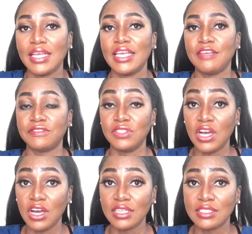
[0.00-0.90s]
If
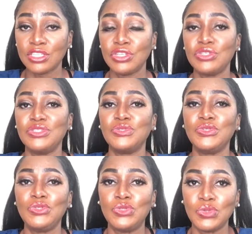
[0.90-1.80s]
not, you
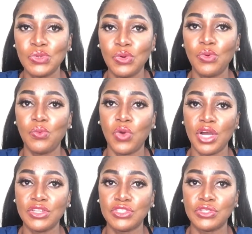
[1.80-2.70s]
do
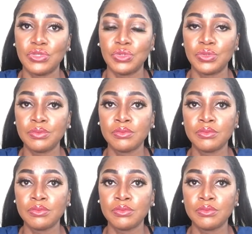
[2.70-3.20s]
want to